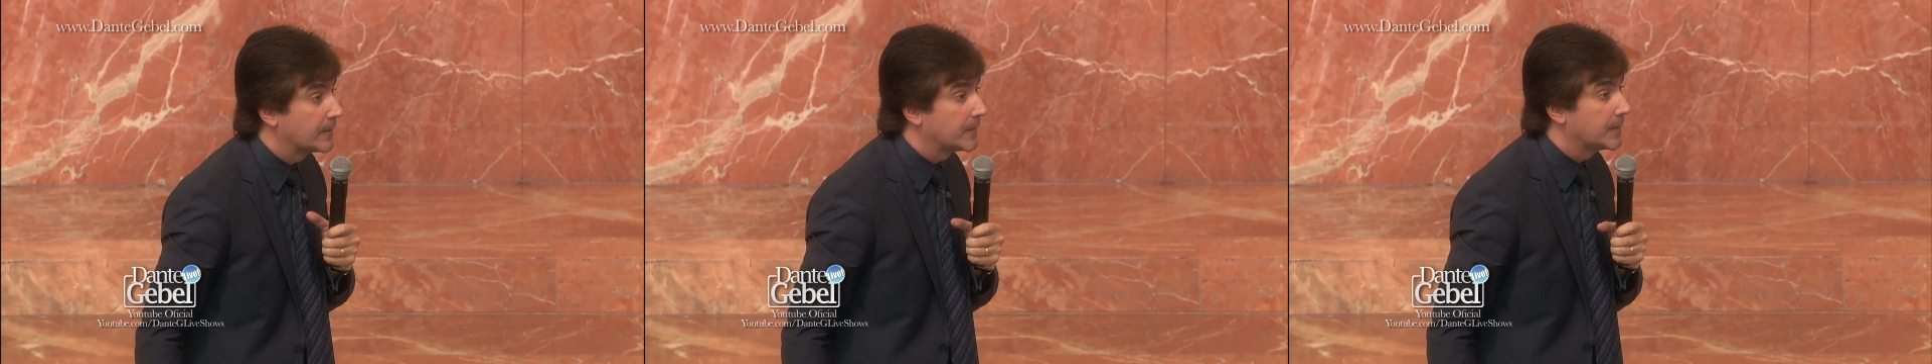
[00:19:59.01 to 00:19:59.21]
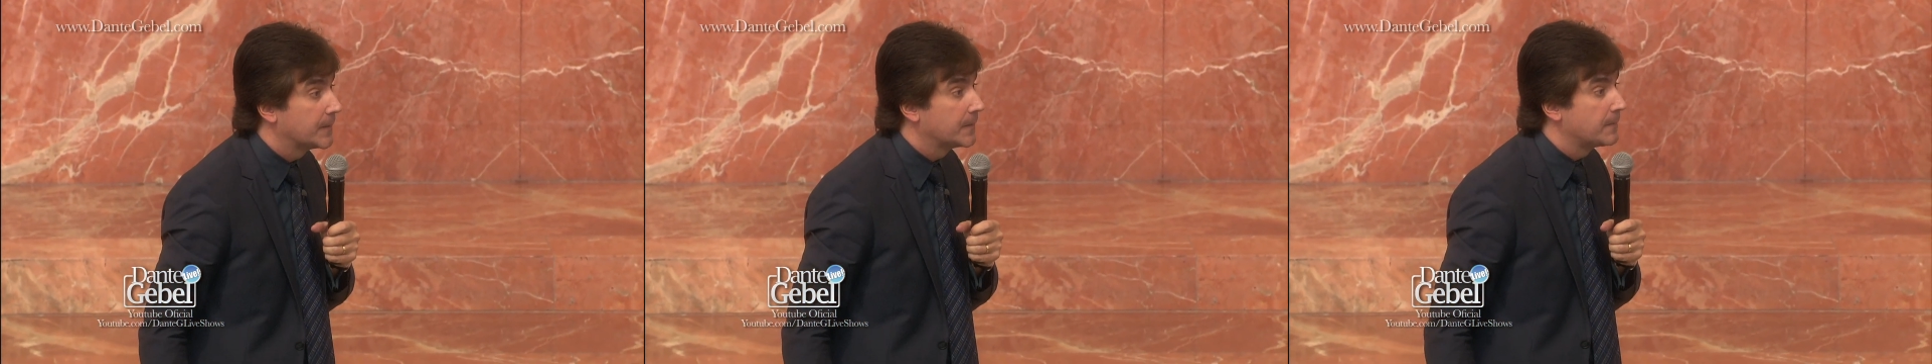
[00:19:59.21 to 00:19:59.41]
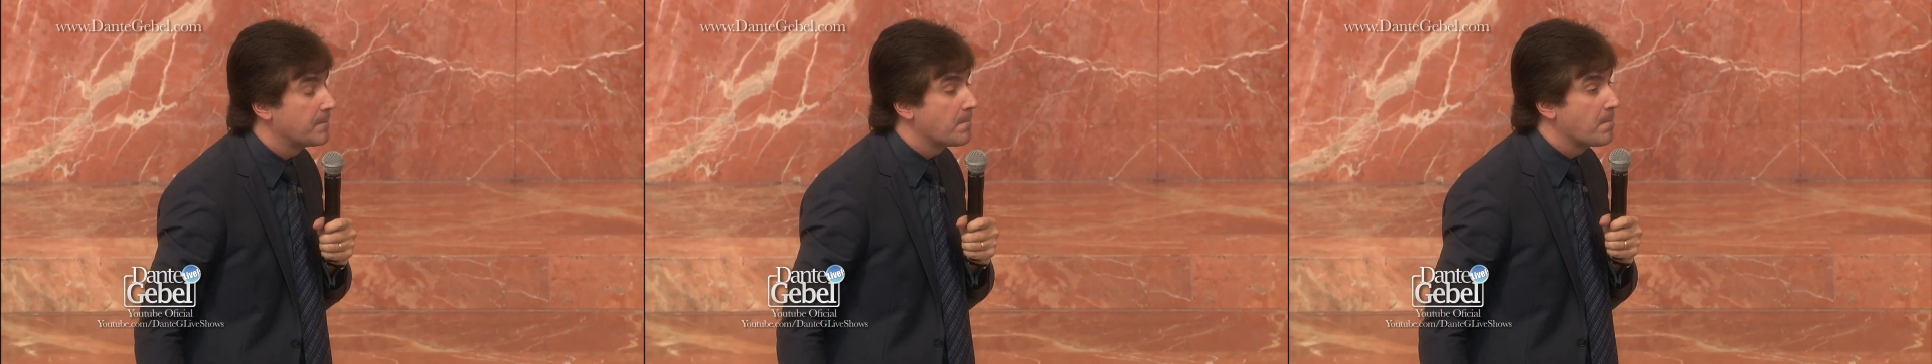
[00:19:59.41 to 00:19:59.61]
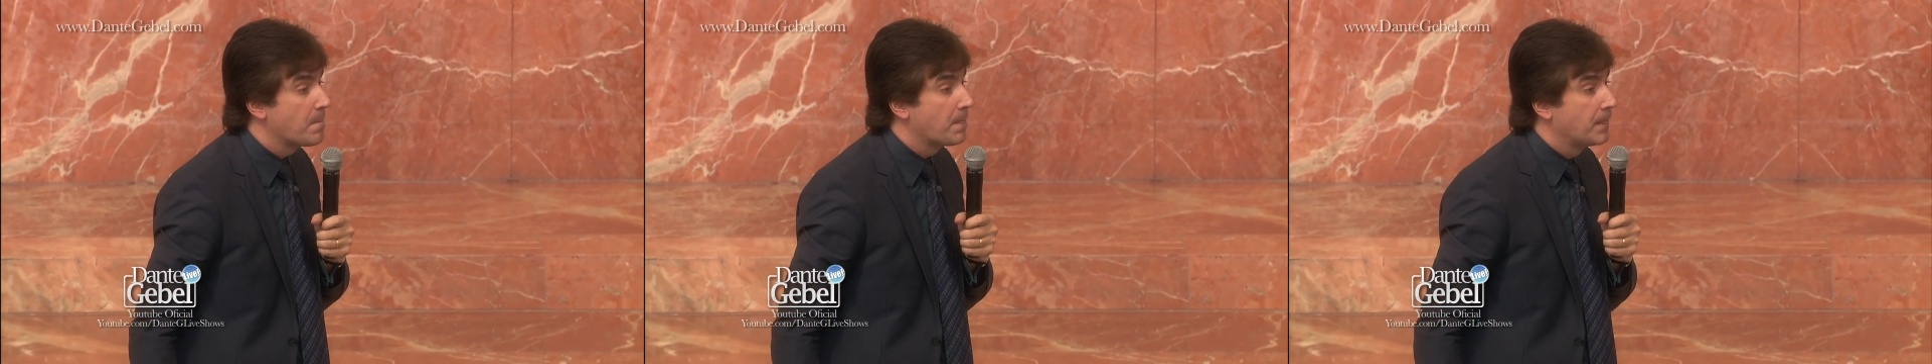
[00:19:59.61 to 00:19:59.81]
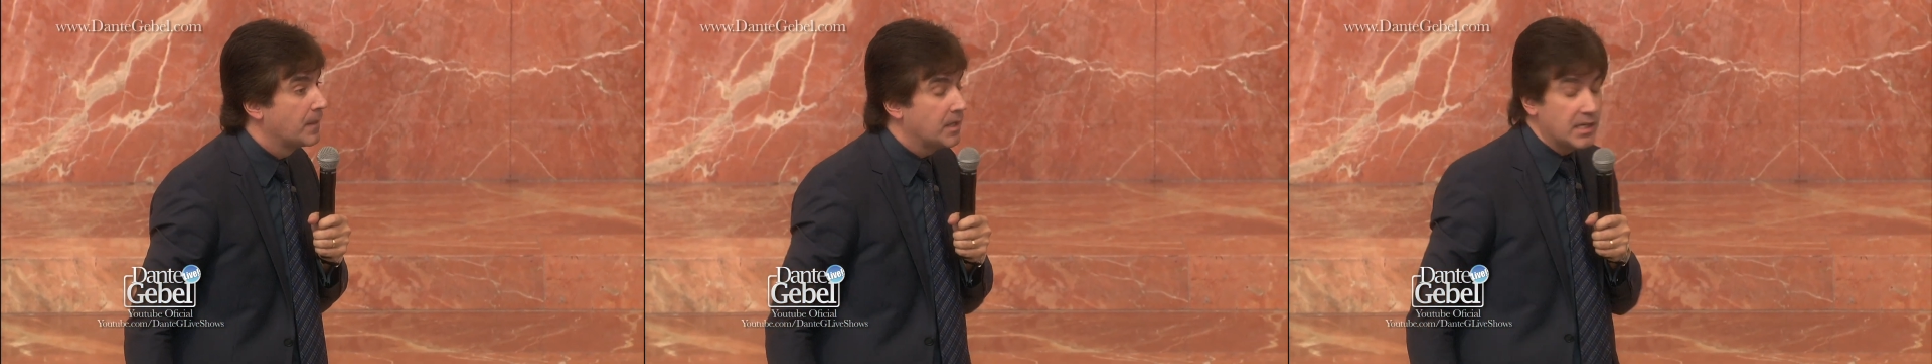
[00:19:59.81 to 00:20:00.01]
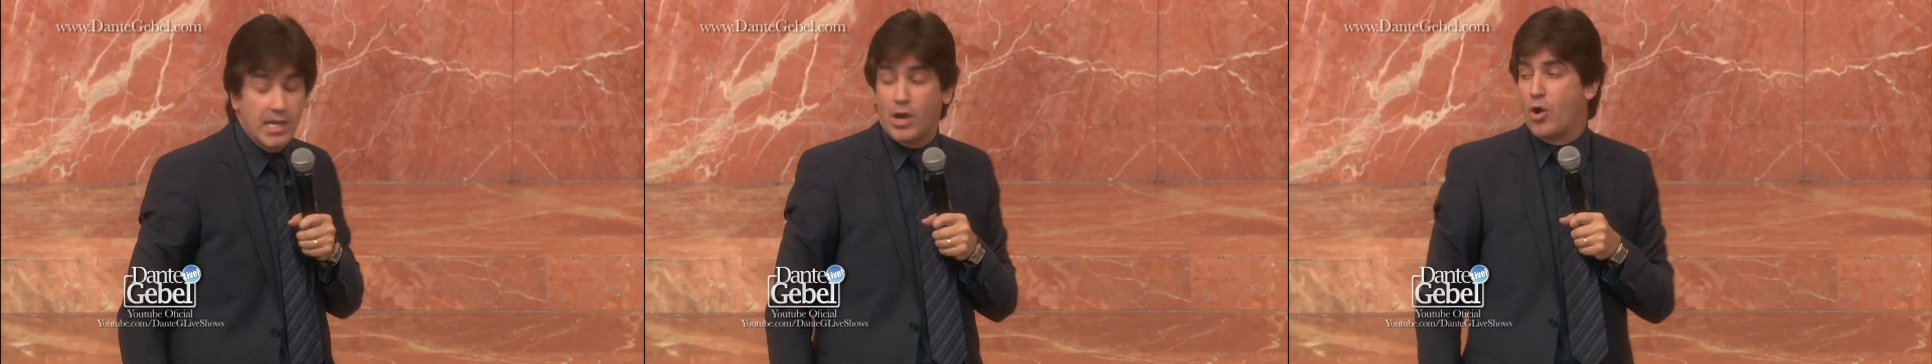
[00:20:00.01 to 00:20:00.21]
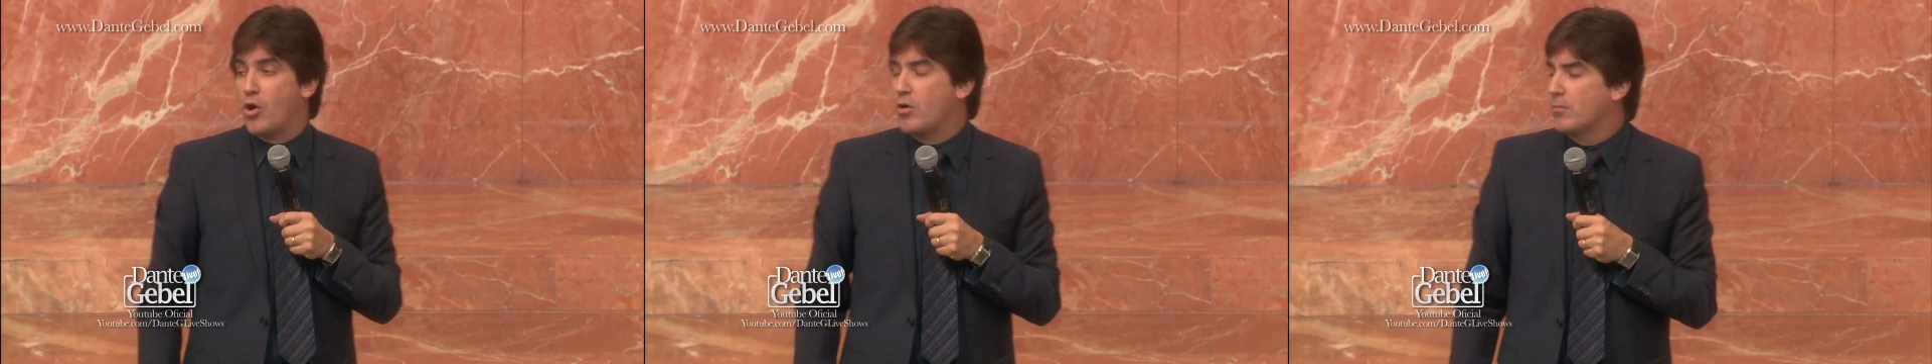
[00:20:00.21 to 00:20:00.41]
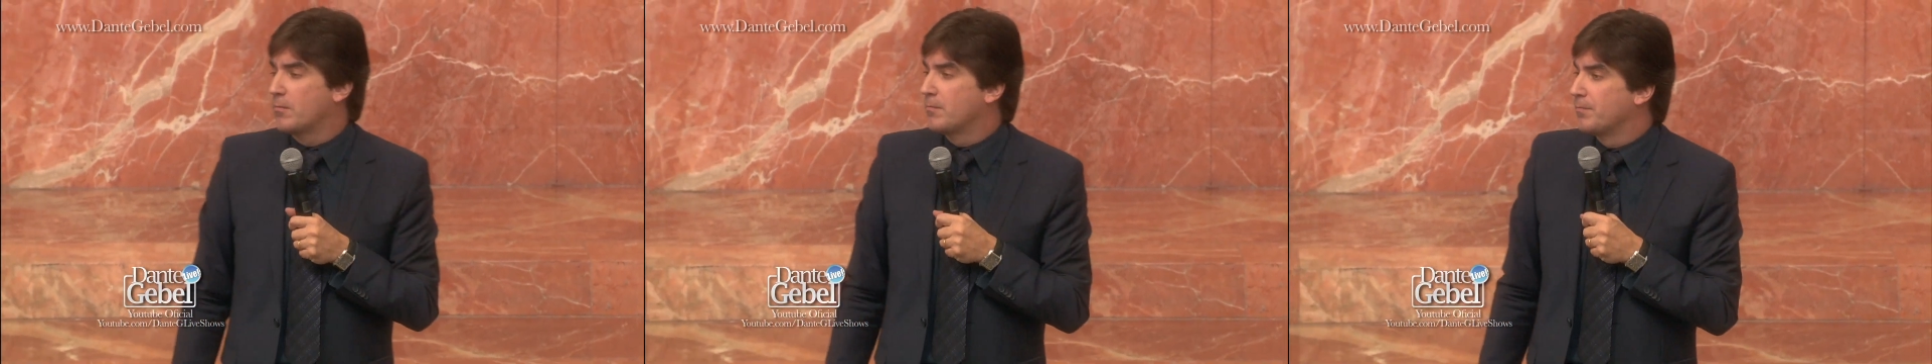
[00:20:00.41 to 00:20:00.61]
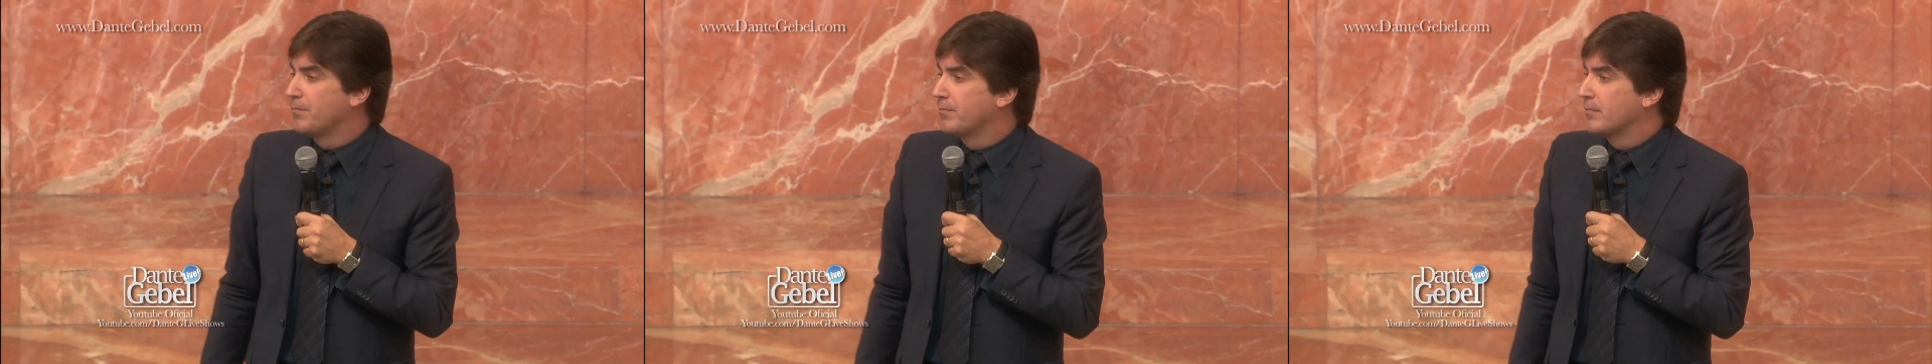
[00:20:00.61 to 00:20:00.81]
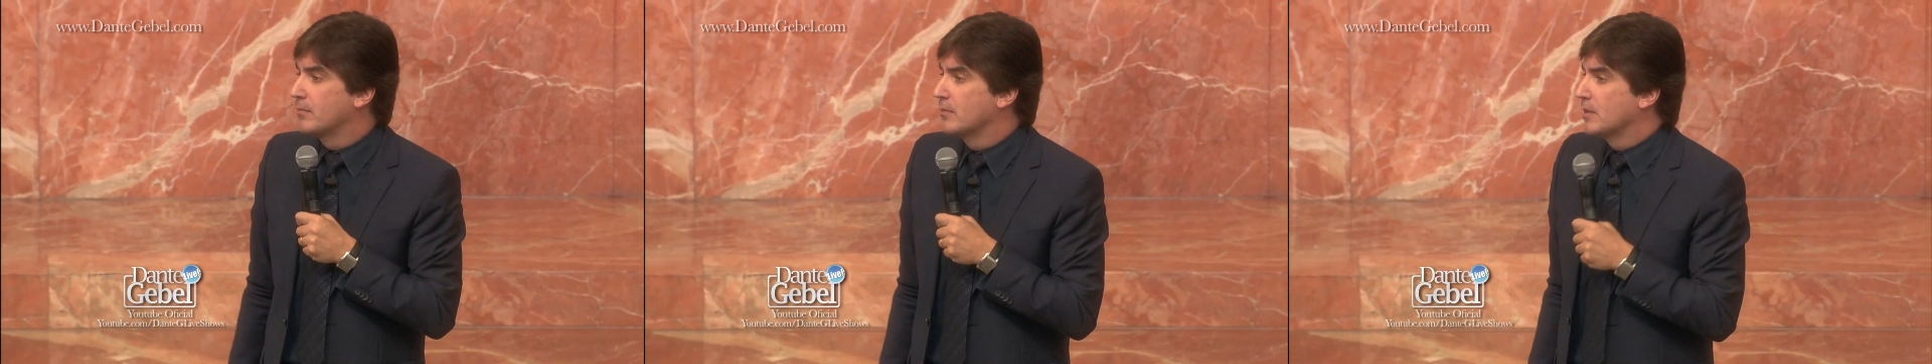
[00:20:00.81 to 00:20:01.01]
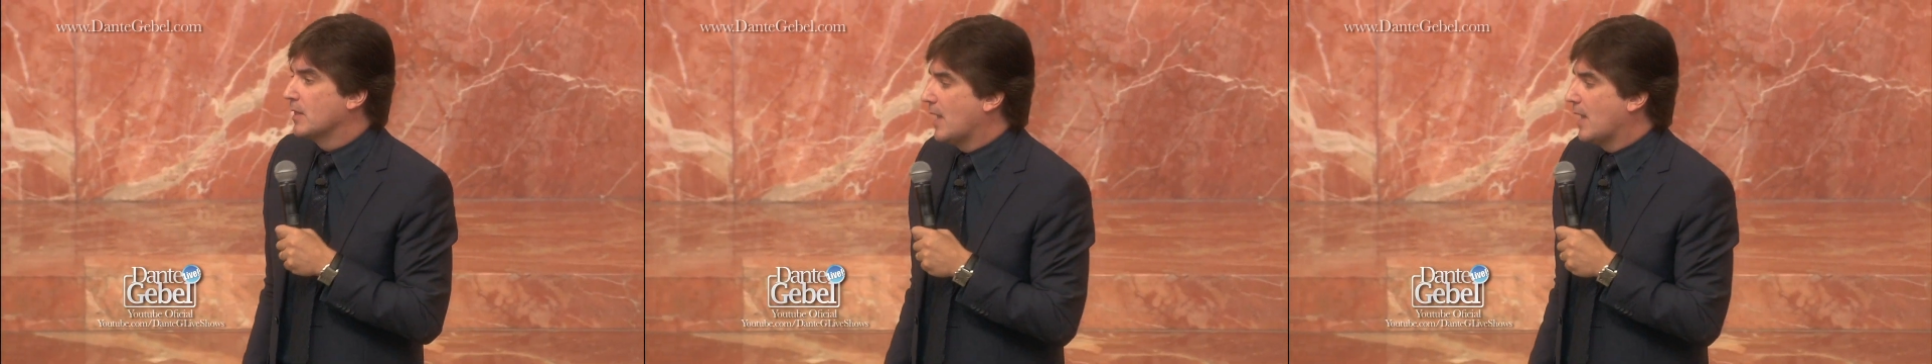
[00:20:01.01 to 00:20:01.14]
discipline. Son,